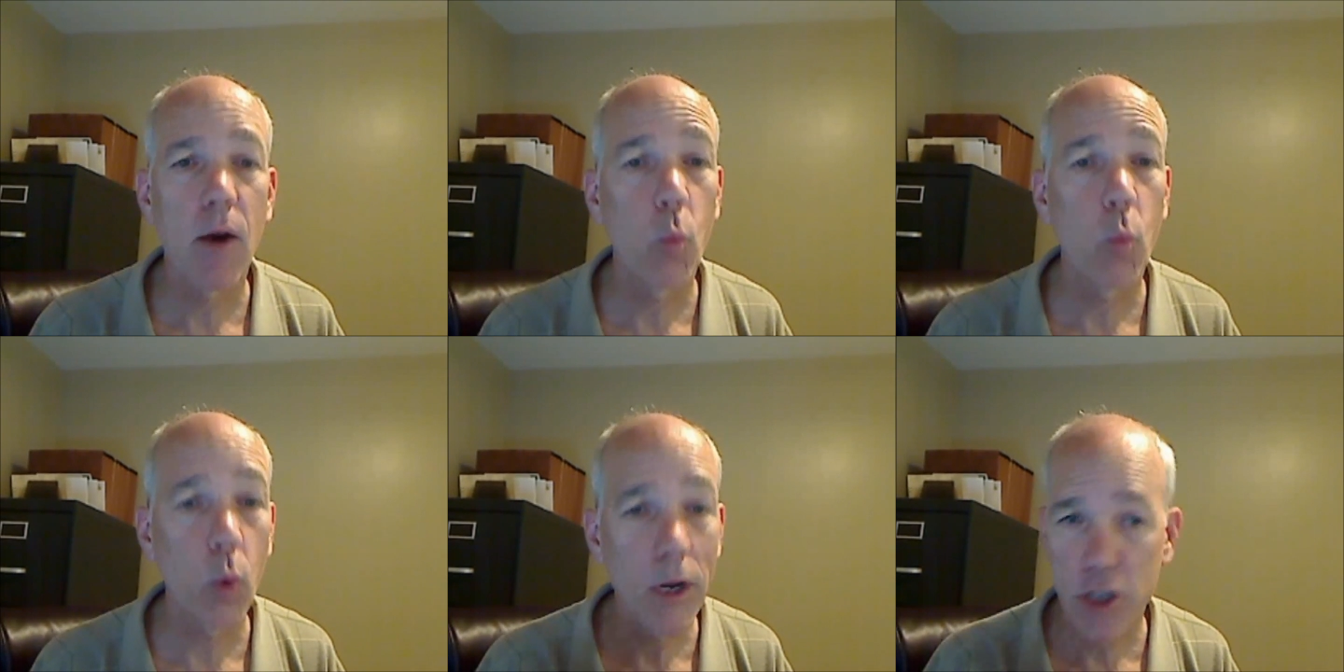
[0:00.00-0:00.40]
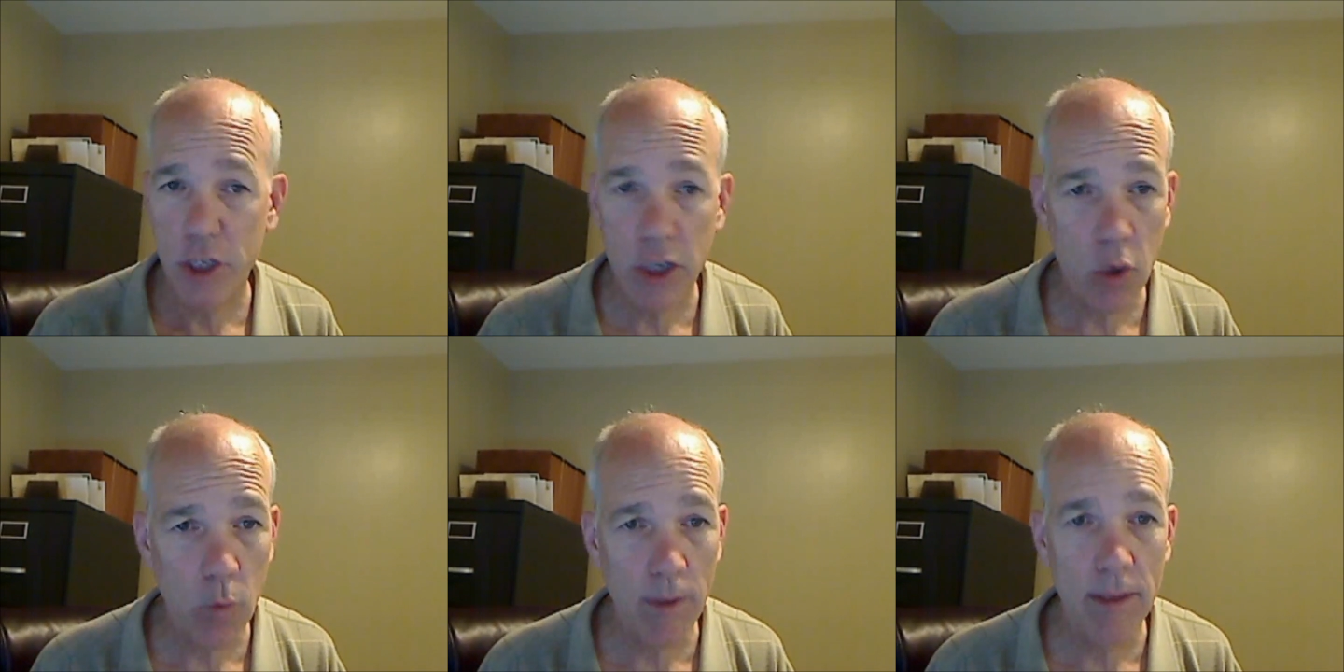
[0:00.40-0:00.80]
what should
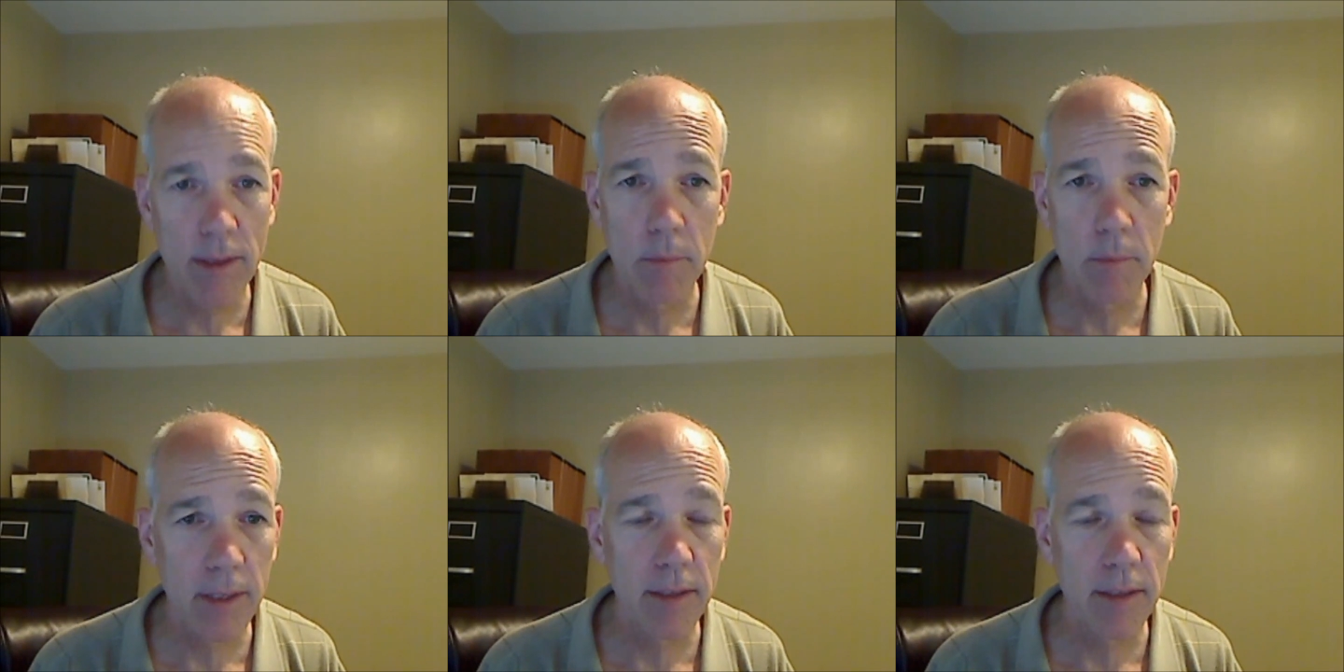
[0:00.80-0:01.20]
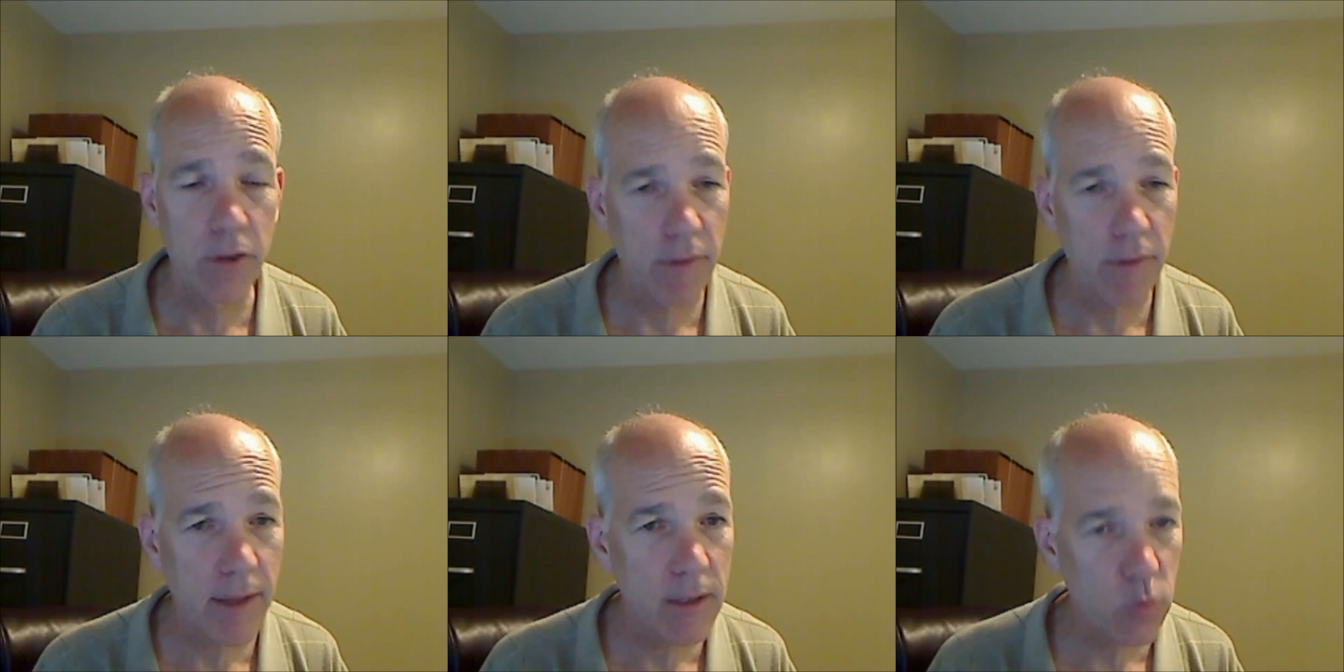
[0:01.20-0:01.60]
go in the blender.
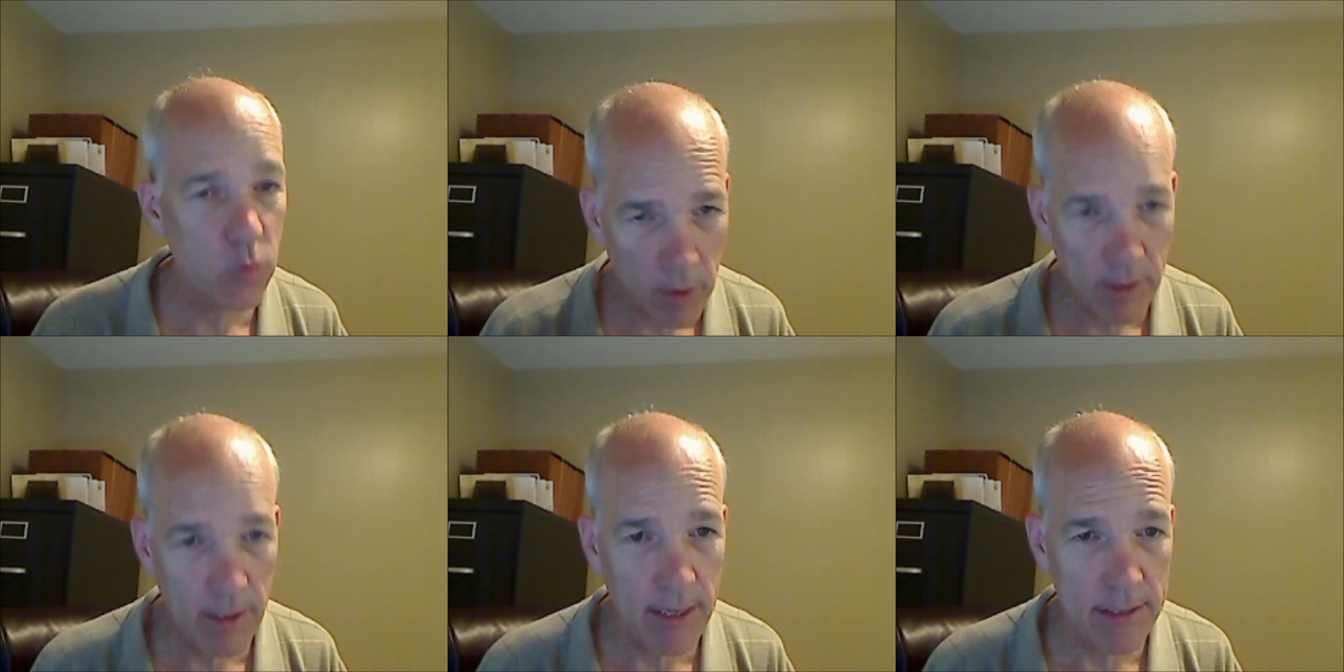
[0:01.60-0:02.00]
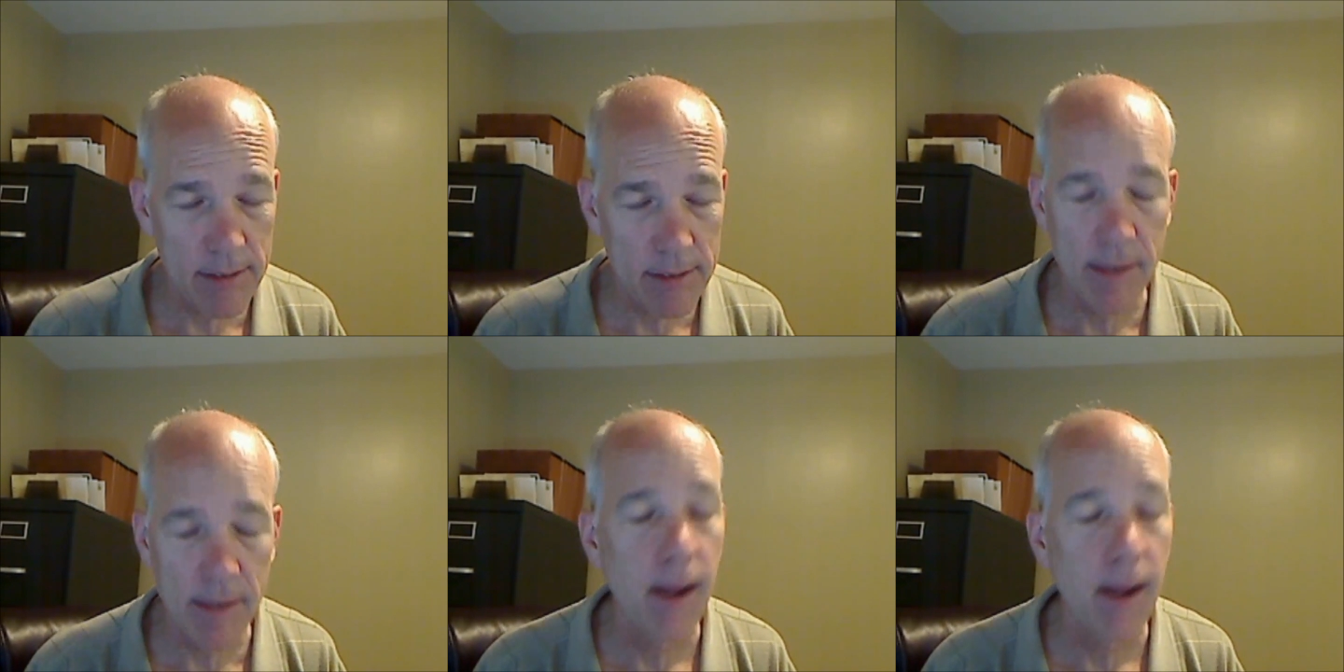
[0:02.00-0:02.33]
That's one lesson.